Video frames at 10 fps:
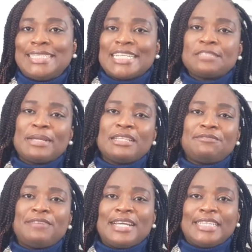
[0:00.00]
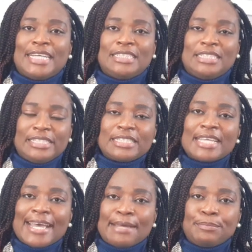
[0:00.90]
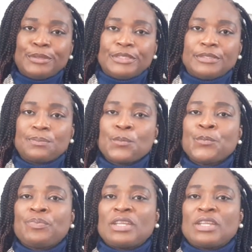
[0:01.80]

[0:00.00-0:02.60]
despite the fact that this happened,